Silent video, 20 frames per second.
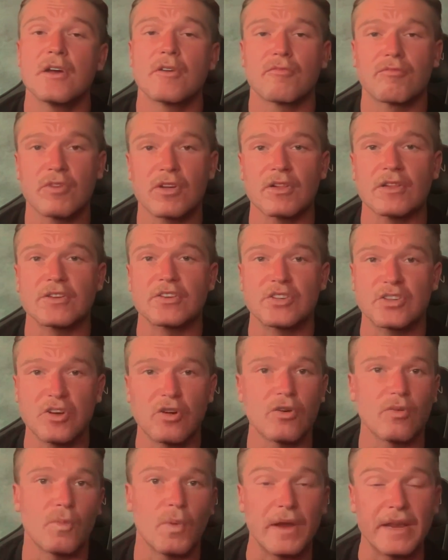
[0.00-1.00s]
really
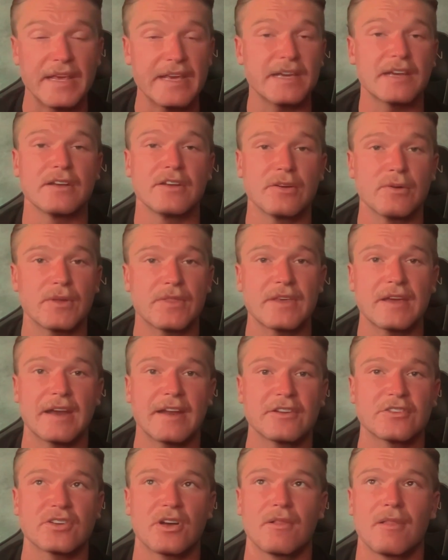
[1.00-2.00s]
showed what he can do at the
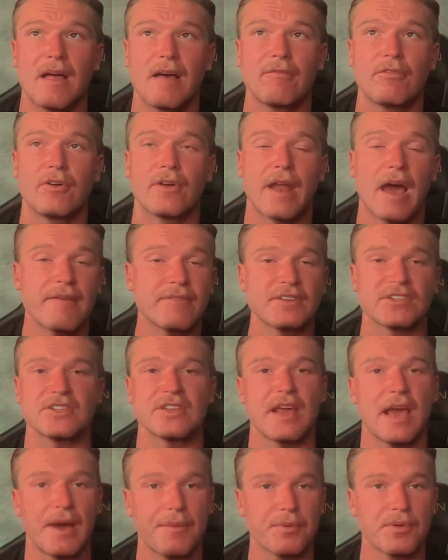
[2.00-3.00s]
NHL level, and
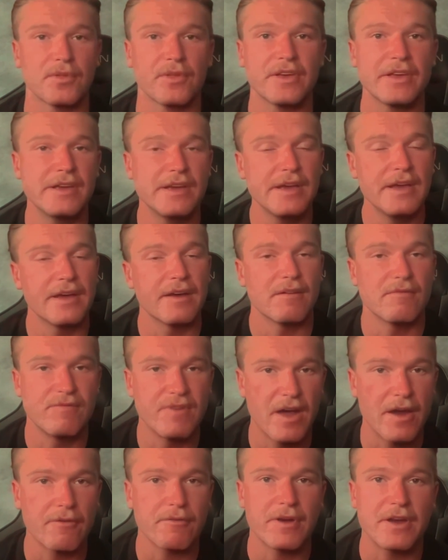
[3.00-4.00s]
obviously Eberle, a
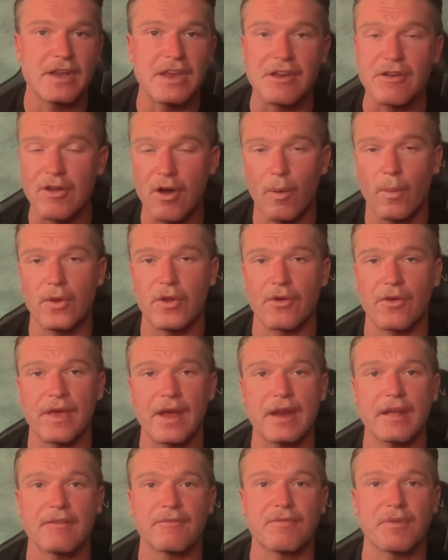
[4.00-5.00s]
veteran, you know what you're
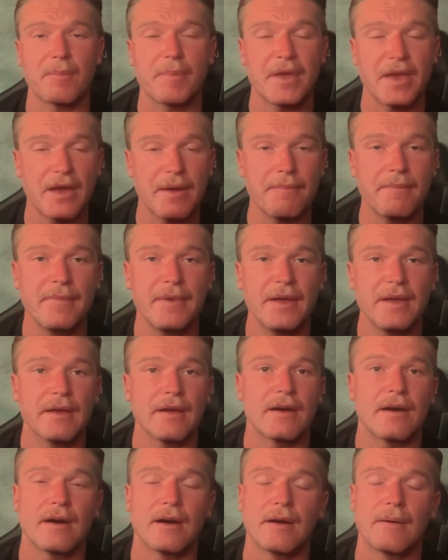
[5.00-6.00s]
getting from him.
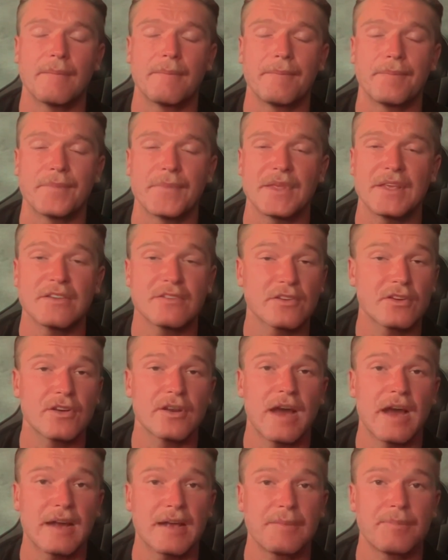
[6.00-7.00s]
Um, he's a good
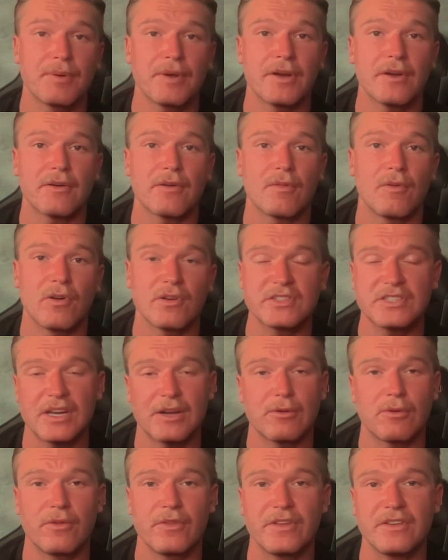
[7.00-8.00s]
hockey player alongside
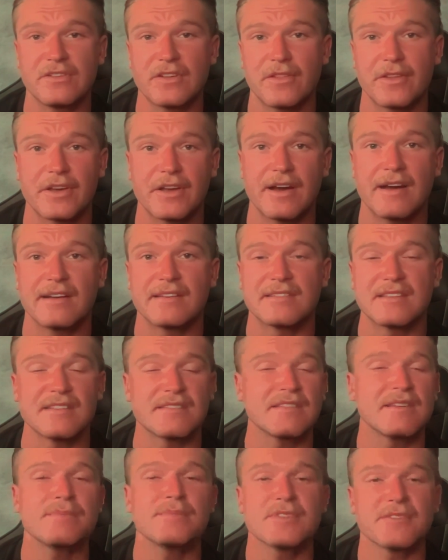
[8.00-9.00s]
all these other guys. They
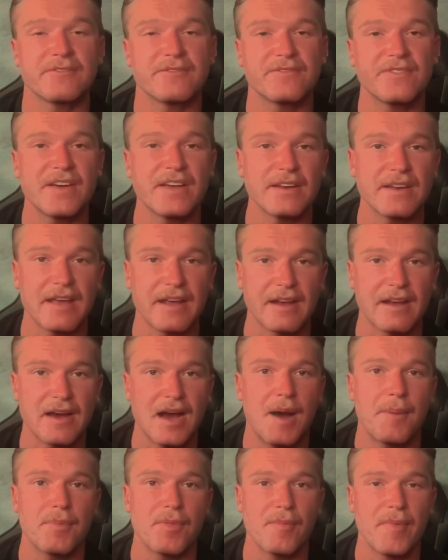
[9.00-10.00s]
seem to fit and
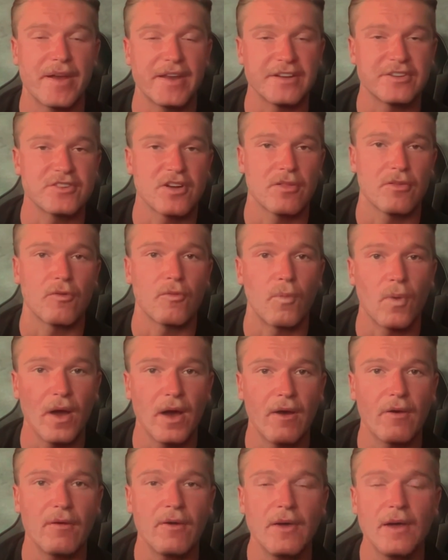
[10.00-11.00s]
complement each other
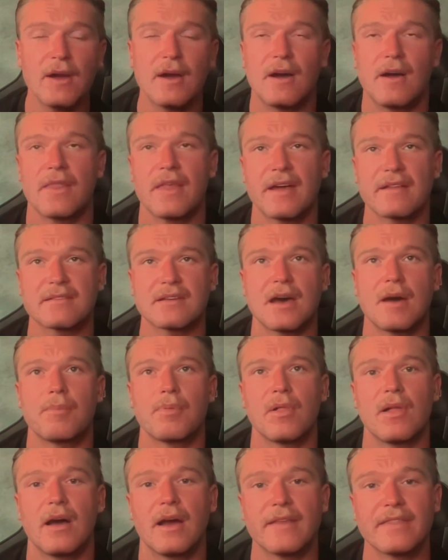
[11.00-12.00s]
well on that top
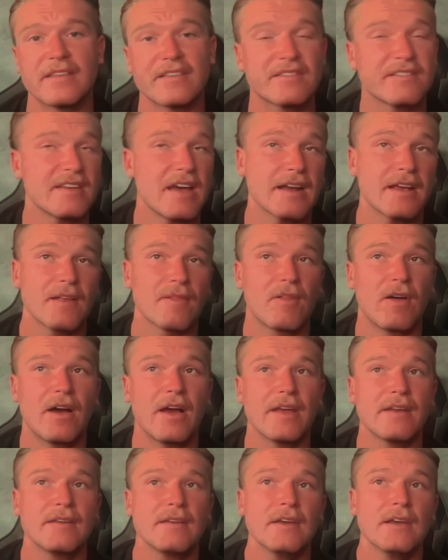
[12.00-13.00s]
line. The second
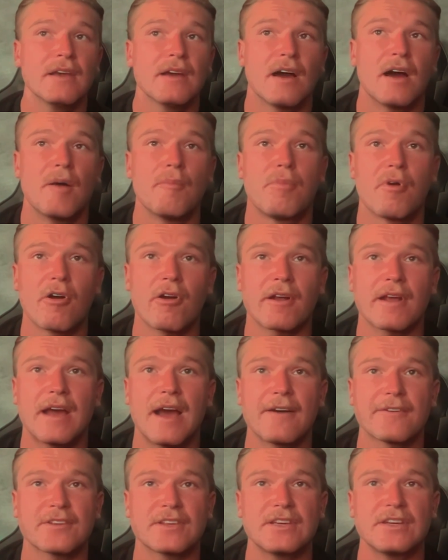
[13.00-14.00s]
line, uh,
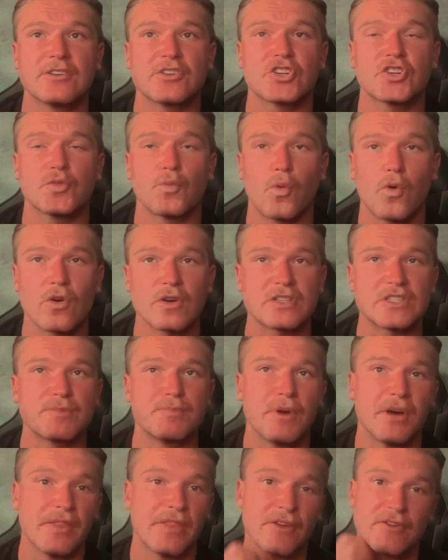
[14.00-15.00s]
Burakovsky and Schwartz,
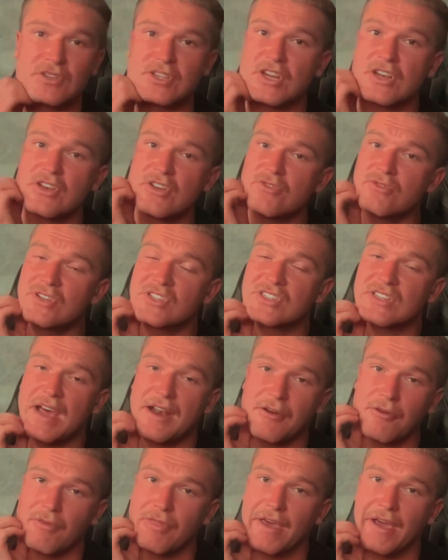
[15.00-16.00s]
but there is a new
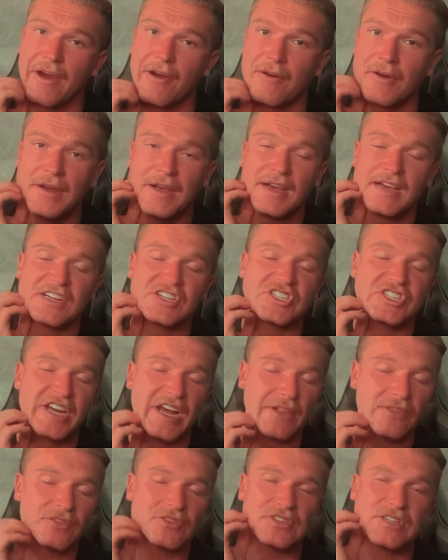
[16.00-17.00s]
center there as
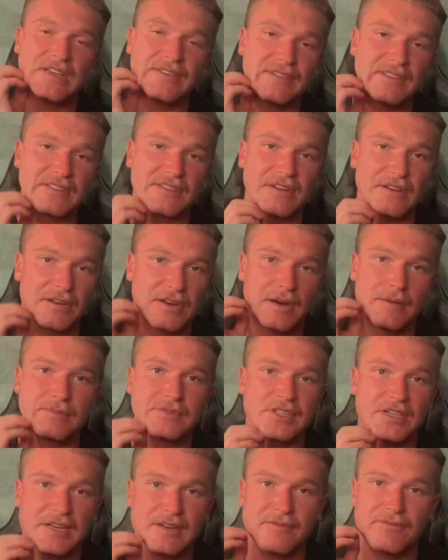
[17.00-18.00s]
Chandler Stephenson
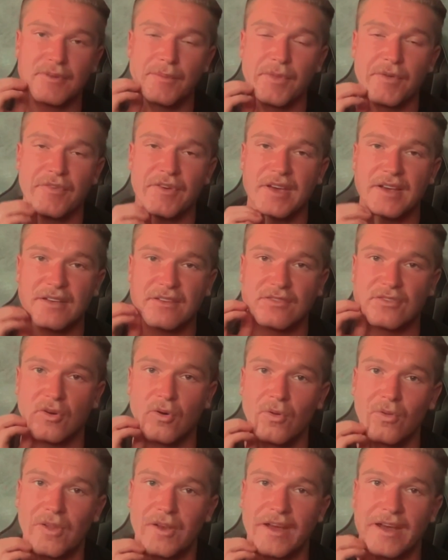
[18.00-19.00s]
comes in from the Vegas
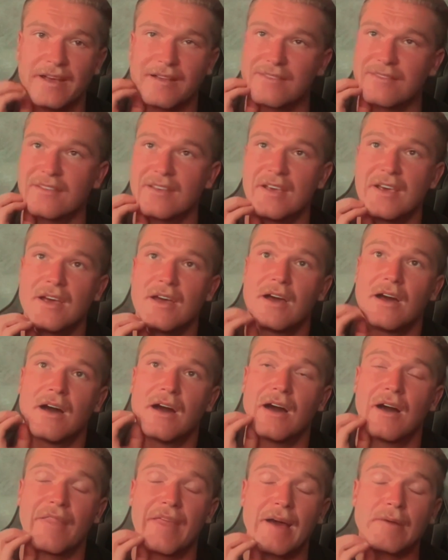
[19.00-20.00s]
Golden Knights.
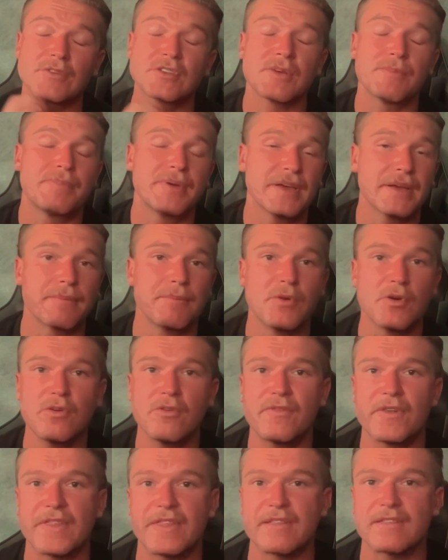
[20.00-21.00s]
Uh, that was a big
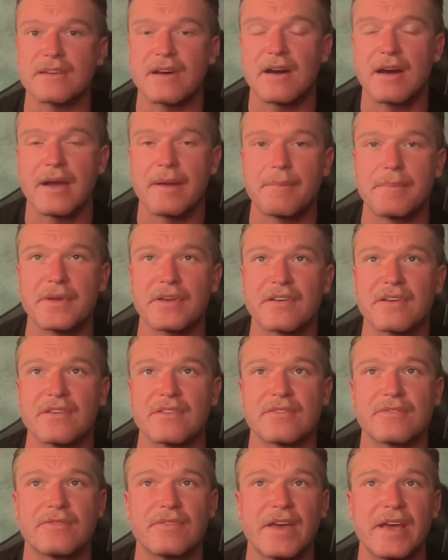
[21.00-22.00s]
move at the time
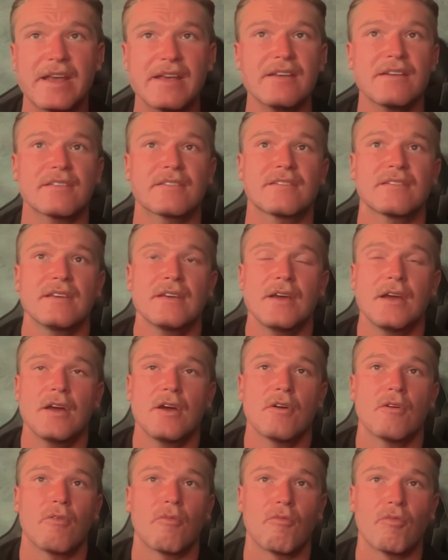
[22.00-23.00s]
because Vegas
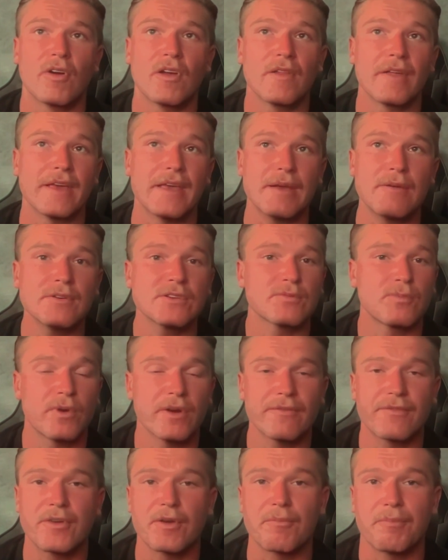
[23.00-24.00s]
really, he was one
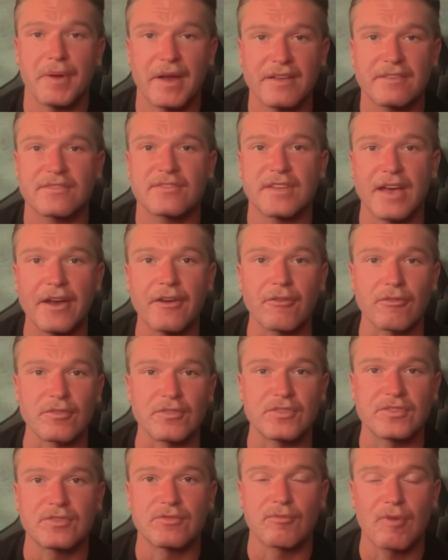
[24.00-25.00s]
of their best
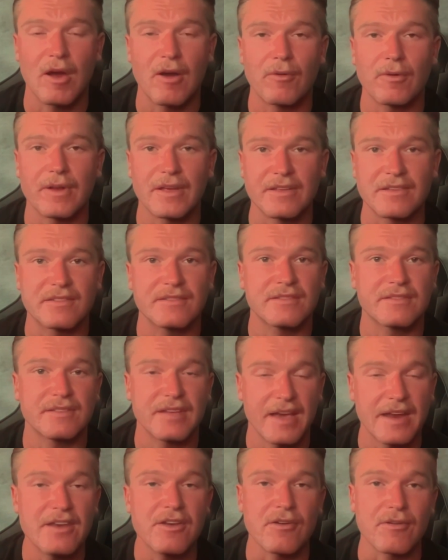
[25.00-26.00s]
centers throughout his
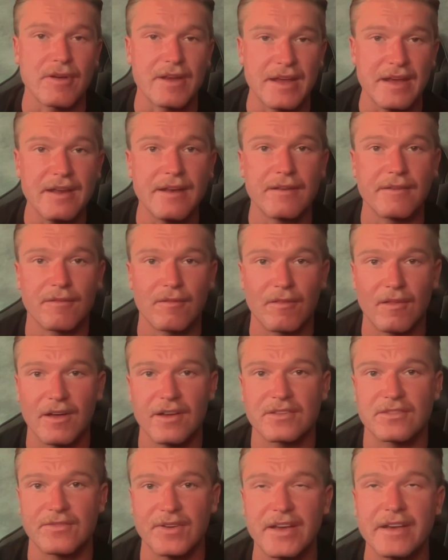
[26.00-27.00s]
tenure in
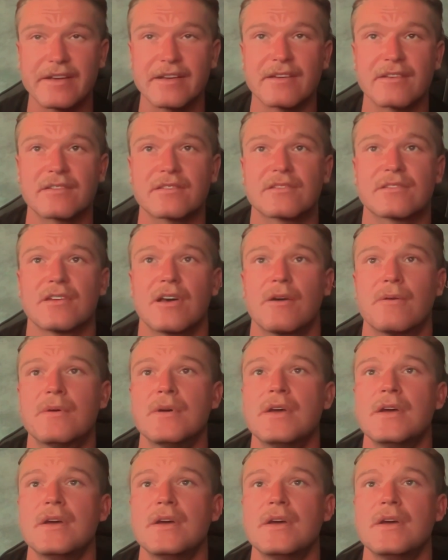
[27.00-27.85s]
Las Vegas. So,